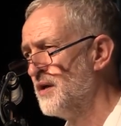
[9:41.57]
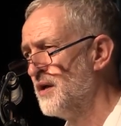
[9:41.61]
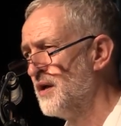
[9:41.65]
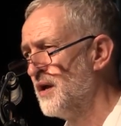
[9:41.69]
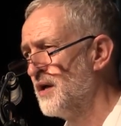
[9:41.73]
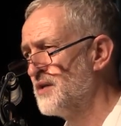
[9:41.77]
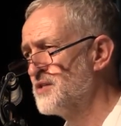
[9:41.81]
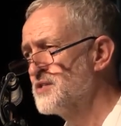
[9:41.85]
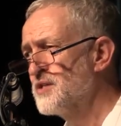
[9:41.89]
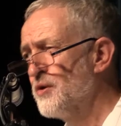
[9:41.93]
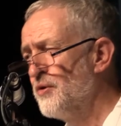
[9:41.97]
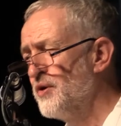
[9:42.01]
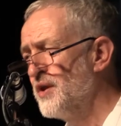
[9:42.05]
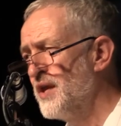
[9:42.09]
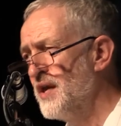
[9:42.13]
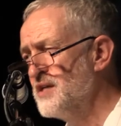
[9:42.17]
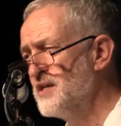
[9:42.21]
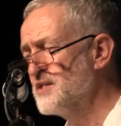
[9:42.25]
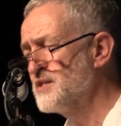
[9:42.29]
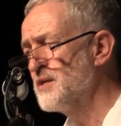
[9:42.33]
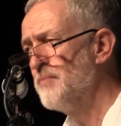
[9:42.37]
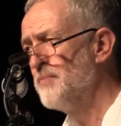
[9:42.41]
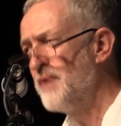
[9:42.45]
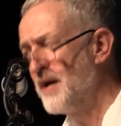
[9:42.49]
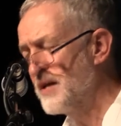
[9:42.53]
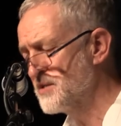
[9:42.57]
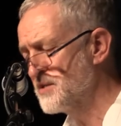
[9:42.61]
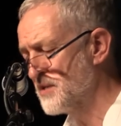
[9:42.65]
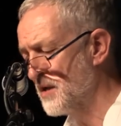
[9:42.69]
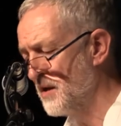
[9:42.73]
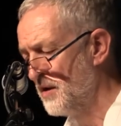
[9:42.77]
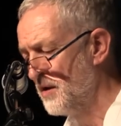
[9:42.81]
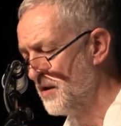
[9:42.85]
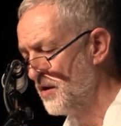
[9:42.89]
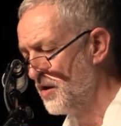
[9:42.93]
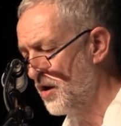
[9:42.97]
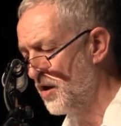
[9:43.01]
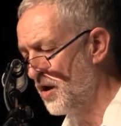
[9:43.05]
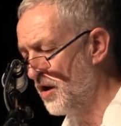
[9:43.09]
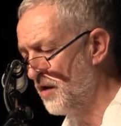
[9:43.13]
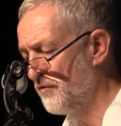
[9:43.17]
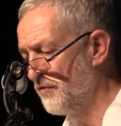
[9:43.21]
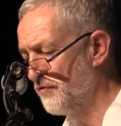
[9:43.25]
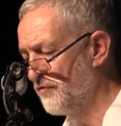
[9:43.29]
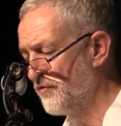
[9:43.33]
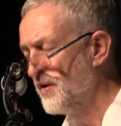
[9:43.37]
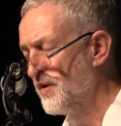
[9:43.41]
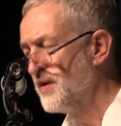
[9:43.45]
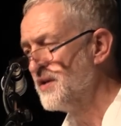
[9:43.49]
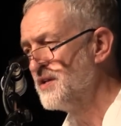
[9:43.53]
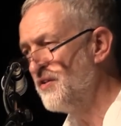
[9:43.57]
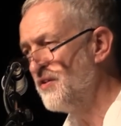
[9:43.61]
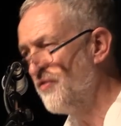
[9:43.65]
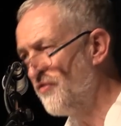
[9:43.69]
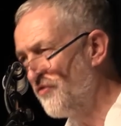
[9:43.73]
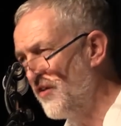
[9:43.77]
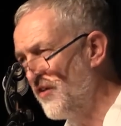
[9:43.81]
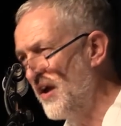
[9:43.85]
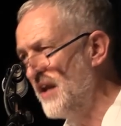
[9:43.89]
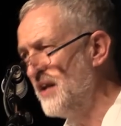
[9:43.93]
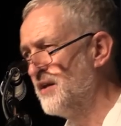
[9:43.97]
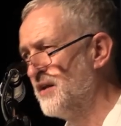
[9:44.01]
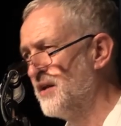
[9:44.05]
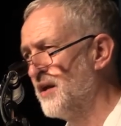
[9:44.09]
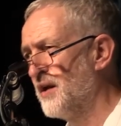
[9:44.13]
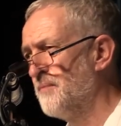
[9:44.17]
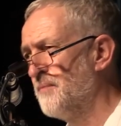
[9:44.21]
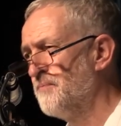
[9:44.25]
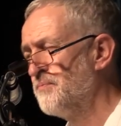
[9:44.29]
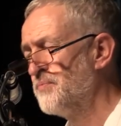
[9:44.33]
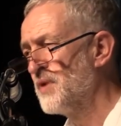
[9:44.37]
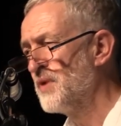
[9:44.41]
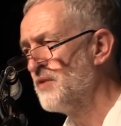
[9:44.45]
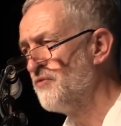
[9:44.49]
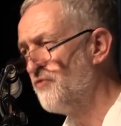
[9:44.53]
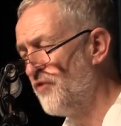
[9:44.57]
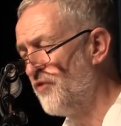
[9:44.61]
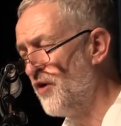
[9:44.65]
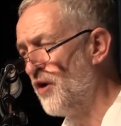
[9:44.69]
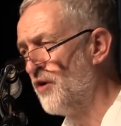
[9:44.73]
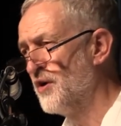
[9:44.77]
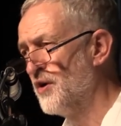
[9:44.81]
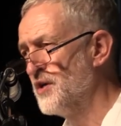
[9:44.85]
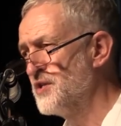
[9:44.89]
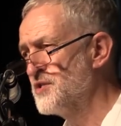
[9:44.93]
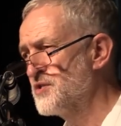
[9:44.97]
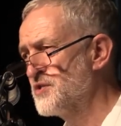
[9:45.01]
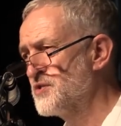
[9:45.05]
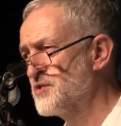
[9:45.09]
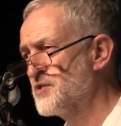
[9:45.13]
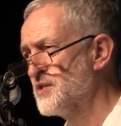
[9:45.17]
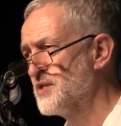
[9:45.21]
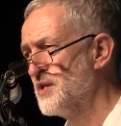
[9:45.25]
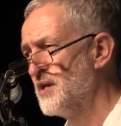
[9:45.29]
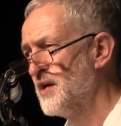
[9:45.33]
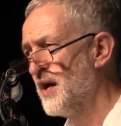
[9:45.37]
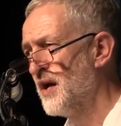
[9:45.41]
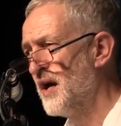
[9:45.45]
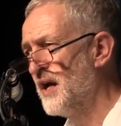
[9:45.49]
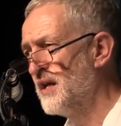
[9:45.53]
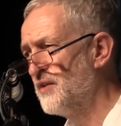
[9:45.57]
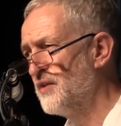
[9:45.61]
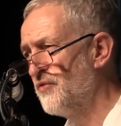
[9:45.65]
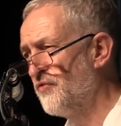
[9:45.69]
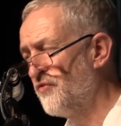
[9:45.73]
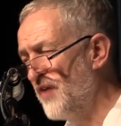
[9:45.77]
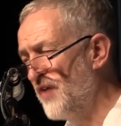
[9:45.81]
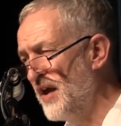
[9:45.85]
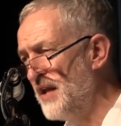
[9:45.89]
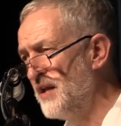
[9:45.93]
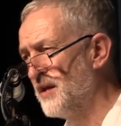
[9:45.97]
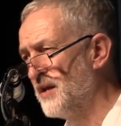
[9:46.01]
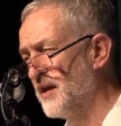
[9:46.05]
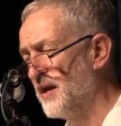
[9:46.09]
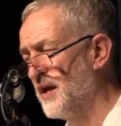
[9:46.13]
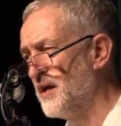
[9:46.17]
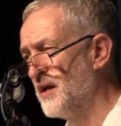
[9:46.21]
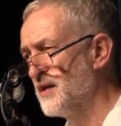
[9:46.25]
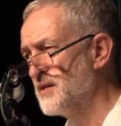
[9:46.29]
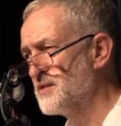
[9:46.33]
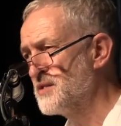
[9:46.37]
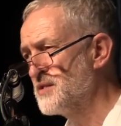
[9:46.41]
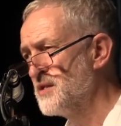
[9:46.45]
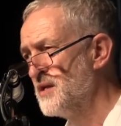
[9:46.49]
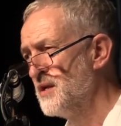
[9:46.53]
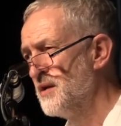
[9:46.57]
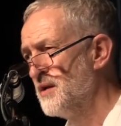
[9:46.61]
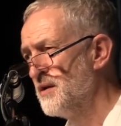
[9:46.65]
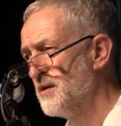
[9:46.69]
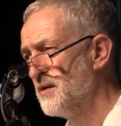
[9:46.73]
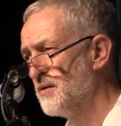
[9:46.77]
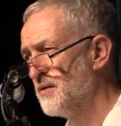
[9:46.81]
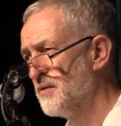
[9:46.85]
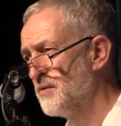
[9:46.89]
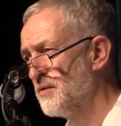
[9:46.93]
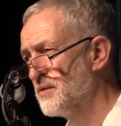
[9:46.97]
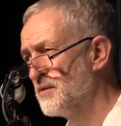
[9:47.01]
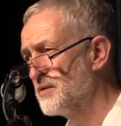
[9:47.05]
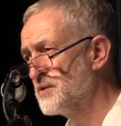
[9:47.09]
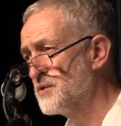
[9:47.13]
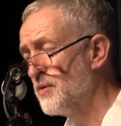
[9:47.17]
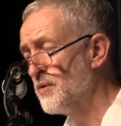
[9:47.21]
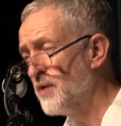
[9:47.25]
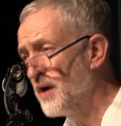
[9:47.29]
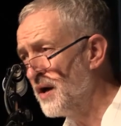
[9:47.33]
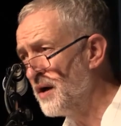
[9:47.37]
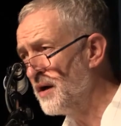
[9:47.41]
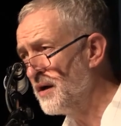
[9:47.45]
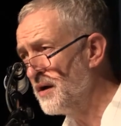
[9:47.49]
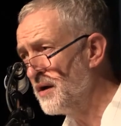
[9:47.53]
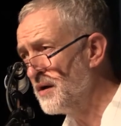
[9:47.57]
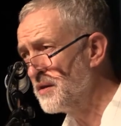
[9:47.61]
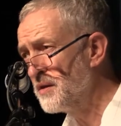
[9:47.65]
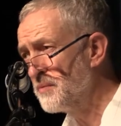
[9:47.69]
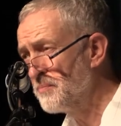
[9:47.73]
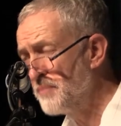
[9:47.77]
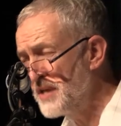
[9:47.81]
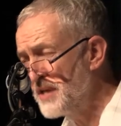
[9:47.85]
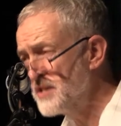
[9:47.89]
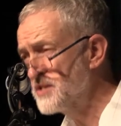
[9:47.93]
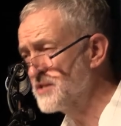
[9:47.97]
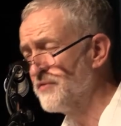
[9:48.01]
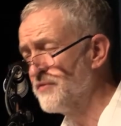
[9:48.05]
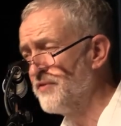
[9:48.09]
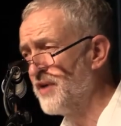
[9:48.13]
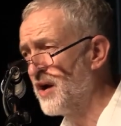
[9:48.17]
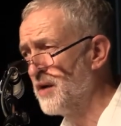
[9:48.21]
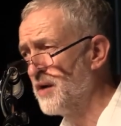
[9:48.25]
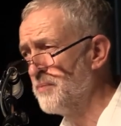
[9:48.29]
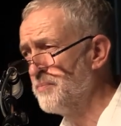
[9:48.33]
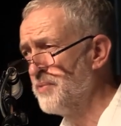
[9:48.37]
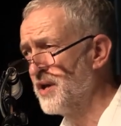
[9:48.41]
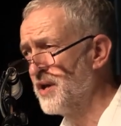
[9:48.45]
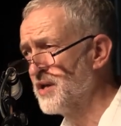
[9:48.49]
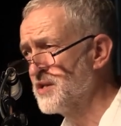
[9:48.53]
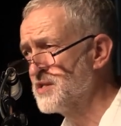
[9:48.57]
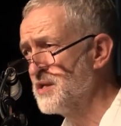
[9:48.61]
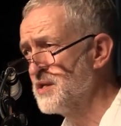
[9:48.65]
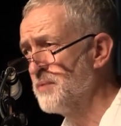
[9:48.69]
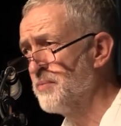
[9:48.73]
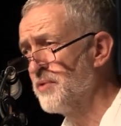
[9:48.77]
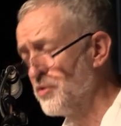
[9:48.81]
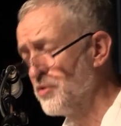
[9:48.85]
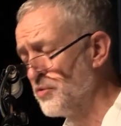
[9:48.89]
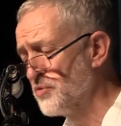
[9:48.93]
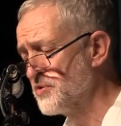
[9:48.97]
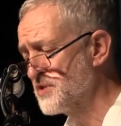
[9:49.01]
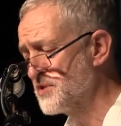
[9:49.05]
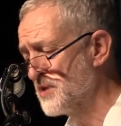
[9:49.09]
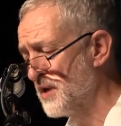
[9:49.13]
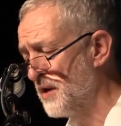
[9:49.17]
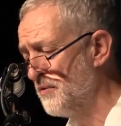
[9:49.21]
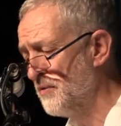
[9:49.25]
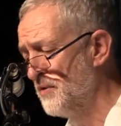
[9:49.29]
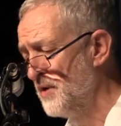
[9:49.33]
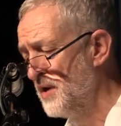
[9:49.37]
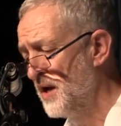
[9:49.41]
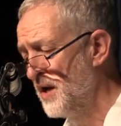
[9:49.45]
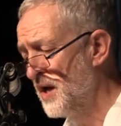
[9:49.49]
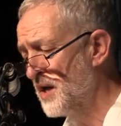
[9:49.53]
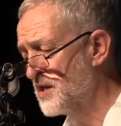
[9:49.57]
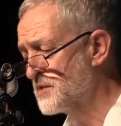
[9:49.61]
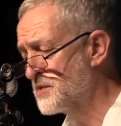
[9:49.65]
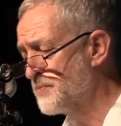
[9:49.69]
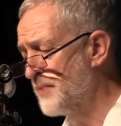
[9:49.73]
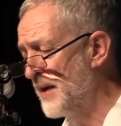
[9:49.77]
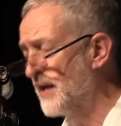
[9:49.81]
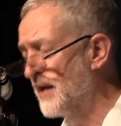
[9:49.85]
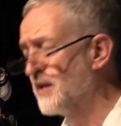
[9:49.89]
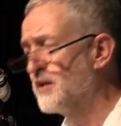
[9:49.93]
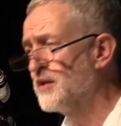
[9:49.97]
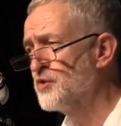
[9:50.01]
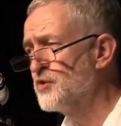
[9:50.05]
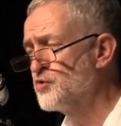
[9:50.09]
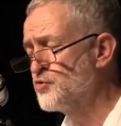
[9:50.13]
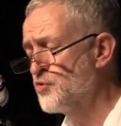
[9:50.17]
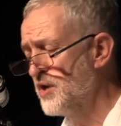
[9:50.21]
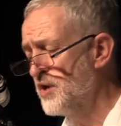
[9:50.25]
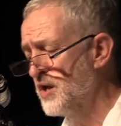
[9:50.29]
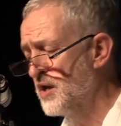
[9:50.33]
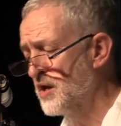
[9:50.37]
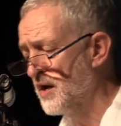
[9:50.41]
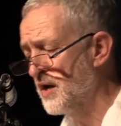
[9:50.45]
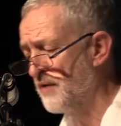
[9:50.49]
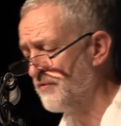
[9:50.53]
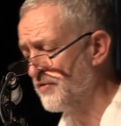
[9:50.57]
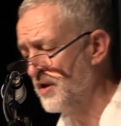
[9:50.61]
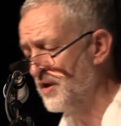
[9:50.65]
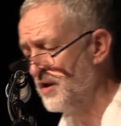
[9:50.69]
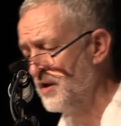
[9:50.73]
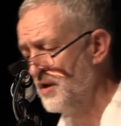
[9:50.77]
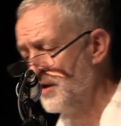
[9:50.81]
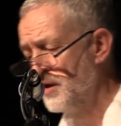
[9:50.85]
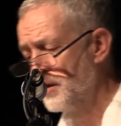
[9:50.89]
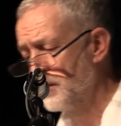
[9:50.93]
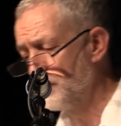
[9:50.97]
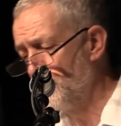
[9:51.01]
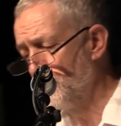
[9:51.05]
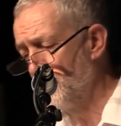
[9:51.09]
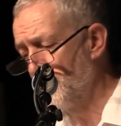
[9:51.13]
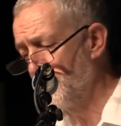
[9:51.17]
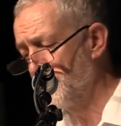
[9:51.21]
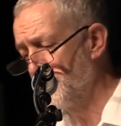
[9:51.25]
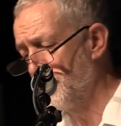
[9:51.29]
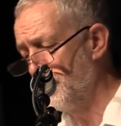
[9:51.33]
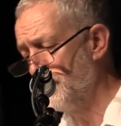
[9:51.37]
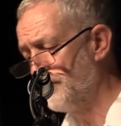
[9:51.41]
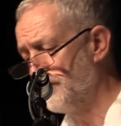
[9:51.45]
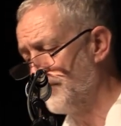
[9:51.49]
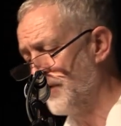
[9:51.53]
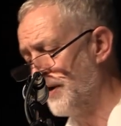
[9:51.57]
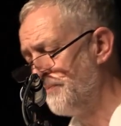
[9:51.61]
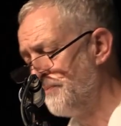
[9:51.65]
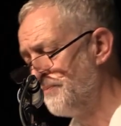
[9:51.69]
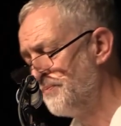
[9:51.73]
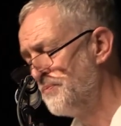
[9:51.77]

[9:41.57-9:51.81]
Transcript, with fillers: And so it is a matter of defending forests and defending it to the best of our ability, but also expanding tree cover the world over.